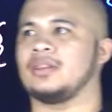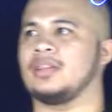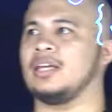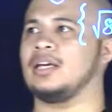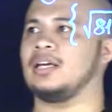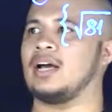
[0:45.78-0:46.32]

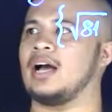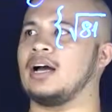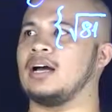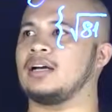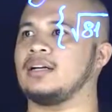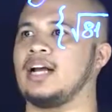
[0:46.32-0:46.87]
the
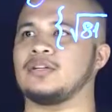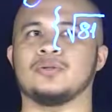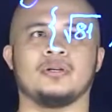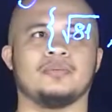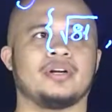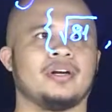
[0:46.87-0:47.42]
natural
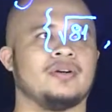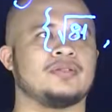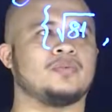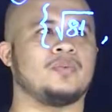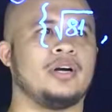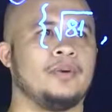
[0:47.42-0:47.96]
number here as
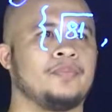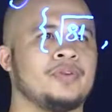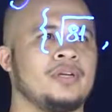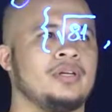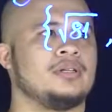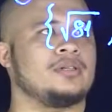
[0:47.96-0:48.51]
well.
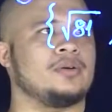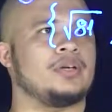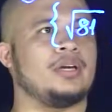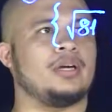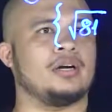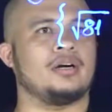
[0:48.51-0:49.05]
So
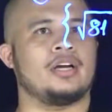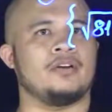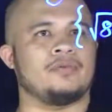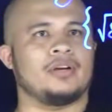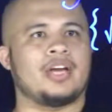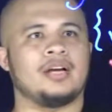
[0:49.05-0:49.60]
here, if
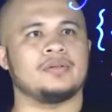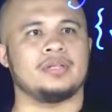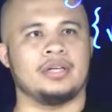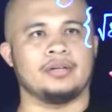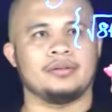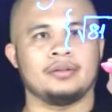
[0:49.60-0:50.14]
we're
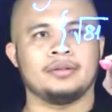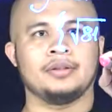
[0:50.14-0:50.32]
counting,